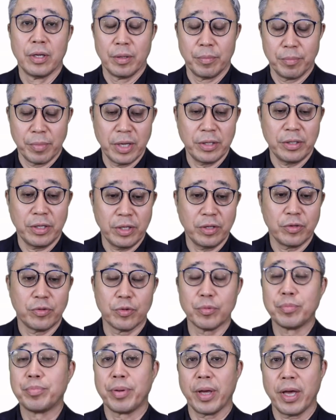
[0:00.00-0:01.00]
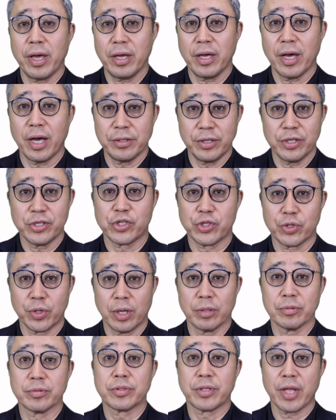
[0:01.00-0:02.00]
may need to pay
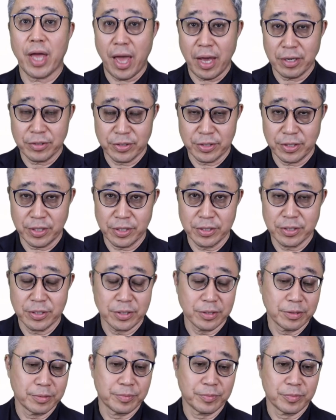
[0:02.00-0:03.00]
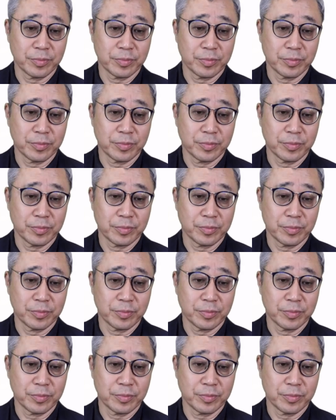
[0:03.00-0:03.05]
additional taxes